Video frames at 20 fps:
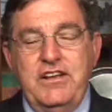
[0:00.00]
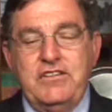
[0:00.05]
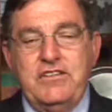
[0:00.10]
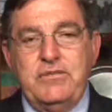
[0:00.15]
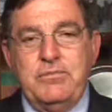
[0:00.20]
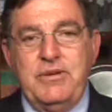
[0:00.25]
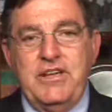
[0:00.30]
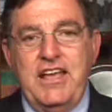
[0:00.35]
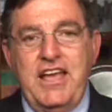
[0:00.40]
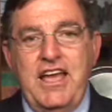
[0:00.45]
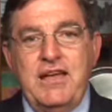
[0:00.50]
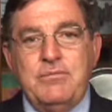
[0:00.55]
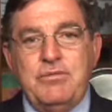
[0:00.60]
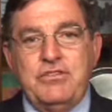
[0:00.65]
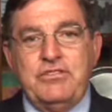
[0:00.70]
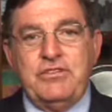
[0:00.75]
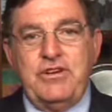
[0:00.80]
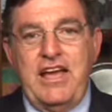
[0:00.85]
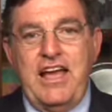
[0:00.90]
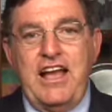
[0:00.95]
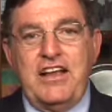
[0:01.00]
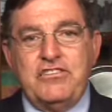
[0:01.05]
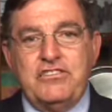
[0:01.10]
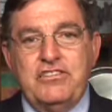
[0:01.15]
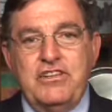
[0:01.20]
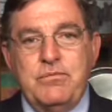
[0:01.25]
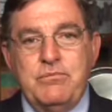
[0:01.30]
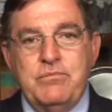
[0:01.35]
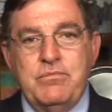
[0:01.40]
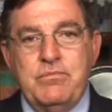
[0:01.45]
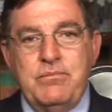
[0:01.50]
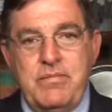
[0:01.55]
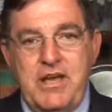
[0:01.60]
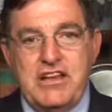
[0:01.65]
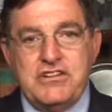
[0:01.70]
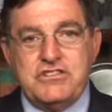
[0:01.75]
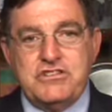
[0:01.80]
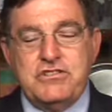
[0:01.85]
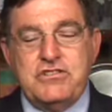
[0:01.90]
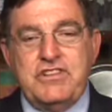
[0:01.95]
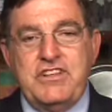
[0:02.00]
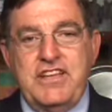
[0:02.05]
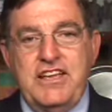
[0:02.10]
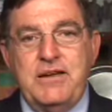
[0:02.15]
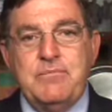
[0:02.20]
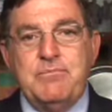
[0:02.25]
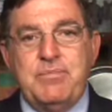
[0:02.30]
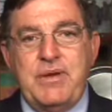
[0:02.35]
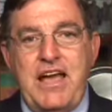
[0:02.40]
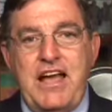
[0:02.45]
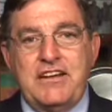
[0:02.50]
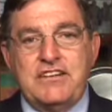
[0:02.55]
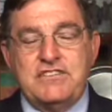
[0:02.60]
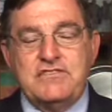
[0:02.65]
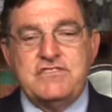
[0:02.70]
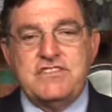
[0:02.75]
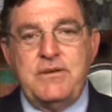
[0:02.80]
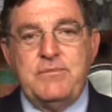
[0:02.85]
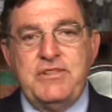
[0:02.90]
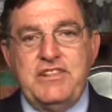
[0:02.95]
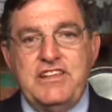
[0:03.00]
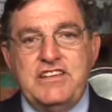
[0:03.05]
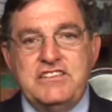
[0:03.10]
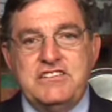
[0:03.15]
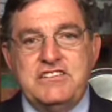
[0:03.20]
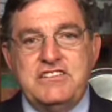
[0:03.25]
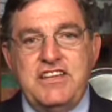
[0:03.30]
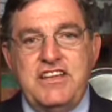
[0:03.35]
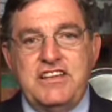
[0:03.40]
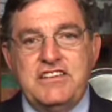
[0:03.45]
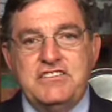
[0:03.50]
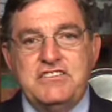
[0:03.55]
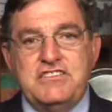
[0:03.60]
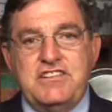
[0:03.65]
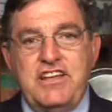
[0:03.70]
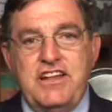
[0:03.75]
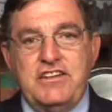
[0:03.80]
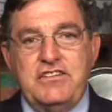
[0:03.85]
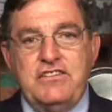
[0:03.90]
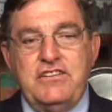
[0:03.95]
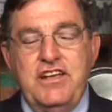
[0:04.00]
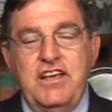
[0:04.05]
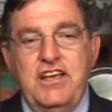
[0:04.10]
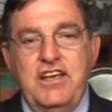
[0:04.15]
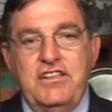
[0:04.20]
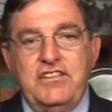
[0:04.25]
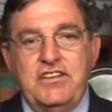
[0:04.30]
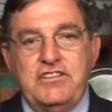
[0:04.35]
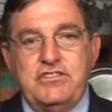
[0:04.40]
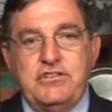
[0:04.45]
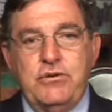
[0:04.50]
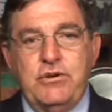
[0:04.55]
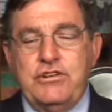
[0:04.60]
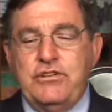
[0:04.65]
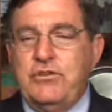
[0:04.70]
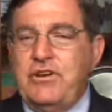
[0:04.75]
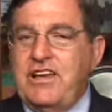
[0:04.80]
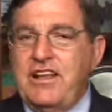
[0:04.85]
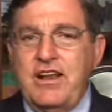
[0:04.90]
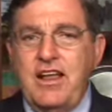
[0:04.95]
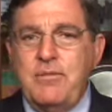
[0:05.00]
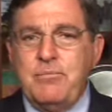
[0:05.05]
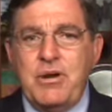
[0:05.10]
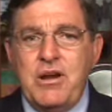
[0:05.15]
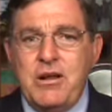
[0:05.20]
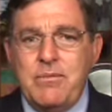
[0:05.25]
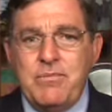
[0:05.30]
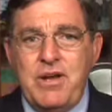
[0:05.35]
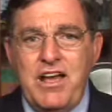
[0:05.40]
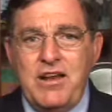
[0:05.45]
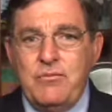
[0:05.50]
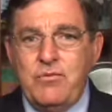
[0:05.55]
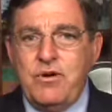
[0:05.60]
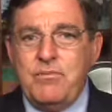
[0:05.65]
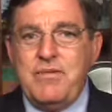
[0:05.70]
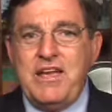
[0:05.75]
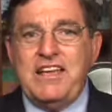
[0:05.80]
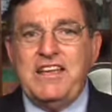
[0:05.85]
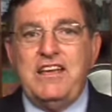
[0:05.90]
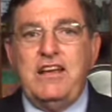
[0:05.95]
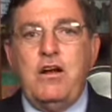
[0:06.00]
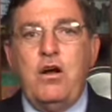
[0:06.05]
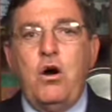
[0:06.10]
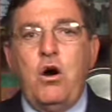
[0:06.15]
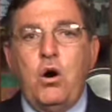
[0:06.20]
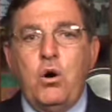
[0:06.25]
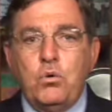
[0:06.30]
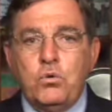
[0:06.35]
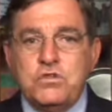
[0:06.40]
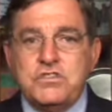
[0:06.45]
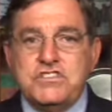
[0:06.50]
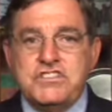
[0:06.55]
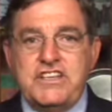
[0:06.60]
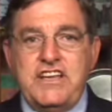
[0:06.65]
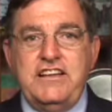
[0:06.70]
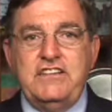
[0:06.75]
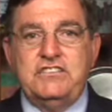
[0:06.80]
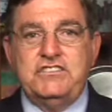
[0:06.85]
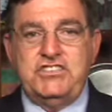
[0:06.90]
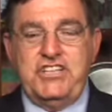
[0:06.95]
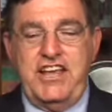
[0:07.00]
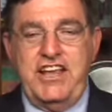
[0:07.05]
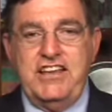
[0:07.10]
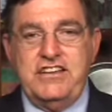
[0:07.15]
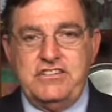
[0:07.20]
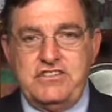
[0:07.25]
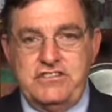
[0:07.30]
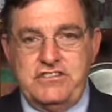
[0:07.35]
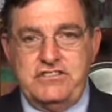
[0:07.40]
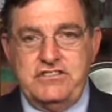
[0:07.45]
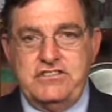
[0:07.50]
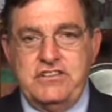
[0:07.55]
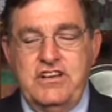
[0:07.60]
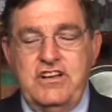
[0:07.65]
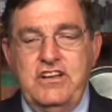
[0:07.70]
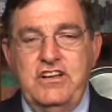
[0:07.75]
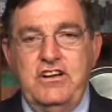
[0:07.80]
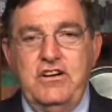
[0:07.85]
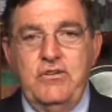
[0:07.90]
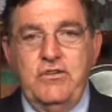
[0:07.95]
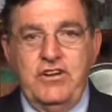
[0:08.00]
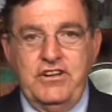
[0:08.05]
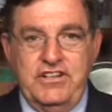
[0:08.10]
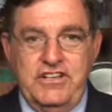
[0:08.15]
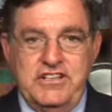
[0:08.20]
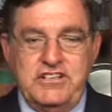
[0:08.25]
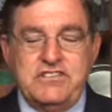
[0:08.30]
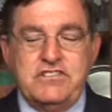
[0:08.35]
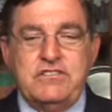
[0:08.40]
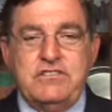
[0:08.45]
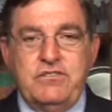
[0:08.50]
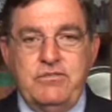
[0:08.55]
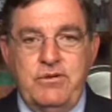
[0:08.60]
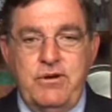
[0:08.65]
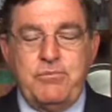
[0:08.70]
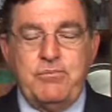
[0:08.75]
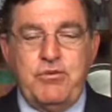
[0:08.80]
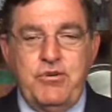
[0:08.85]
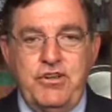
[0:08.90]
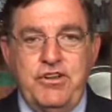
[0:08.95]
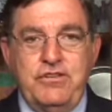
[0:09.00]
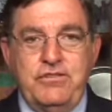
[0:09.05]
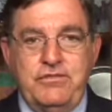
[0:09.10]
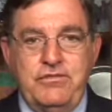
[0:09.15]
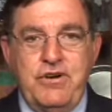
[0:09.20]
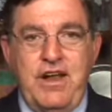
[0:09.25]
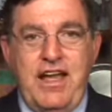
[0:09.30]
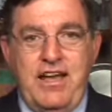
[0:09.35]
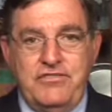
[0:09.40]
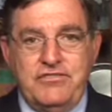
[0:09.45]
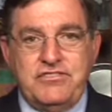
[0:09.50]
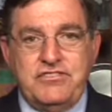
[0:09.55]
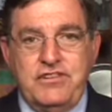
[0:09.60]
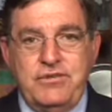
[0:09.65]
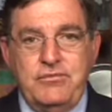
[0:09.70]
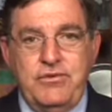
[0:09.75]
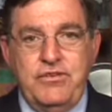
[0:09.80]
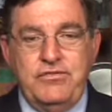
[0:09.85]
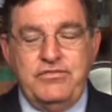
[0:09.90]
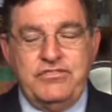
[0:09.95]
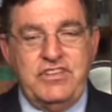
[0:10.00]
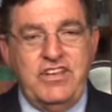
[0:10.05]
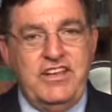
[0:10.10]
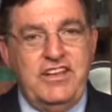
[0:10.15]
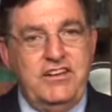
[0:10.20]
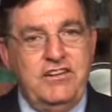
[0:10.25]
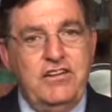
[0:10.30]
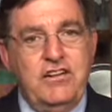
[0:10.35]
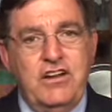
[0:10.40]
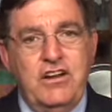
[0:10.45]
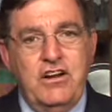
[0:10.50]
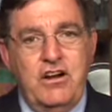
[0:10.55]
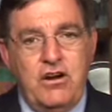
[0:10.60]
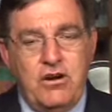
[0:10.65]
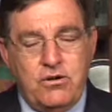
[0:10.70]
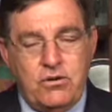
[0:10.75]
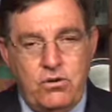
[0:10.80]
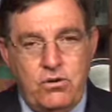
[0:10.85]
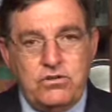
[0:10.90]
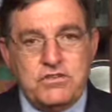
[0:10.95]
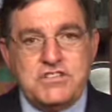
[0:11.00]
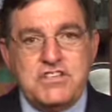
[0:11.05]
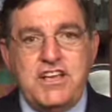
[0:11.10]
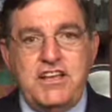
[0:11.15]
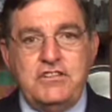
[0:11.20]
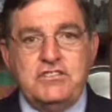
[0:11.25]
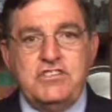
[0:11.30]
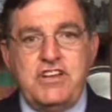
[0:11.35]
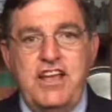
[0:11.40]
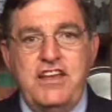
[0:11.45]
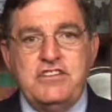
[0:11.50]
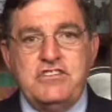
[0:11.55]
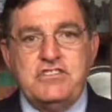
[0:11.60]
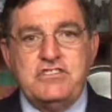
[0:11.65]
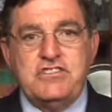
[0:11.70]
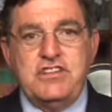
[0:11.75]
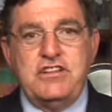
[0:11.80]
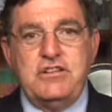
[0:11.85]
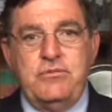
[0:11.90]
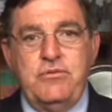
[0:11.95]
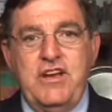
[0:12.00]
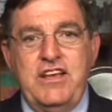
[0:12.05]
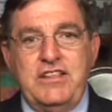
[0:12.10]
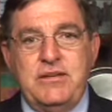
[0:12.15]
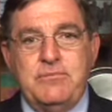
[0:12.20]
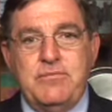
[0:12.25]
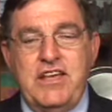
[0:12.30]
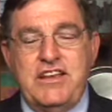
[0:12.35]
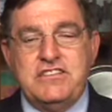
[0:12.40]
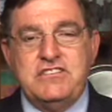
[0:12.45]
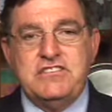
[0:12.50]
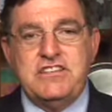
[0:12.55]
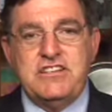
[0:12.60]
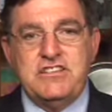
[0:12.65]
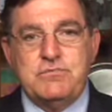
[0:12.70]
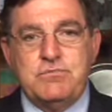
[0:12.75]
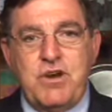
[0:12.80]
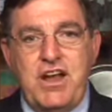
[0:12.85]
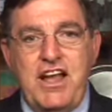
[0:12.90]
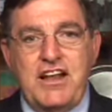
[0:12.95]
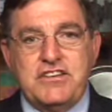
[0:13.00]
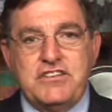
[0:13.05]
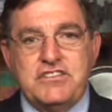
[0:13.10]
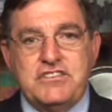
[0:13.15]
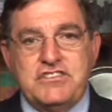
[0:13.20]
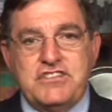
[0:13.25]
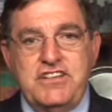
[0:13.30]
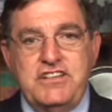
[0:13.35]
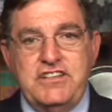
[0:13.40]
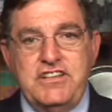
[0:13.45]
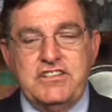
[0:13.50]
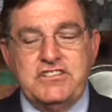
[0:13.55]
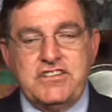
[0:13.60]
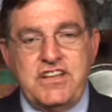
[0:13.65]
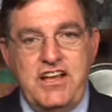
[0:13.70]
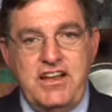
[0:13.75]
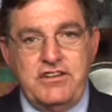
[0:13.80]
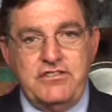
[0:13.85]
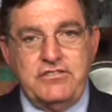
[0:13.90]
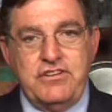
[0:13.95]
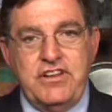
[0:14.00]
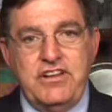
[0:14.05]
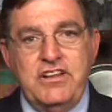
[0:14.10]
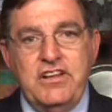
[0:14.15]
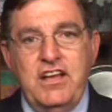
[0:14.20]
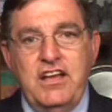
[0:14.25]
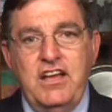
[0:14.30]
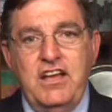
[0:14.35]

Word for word: to be able to actually measure the impact of some of these things that, that you are doing. And bear in mind, we're making wholesale changes, or at least the reported drafts that we've seen are wholesale changes in the way that medicine is practiced in this country.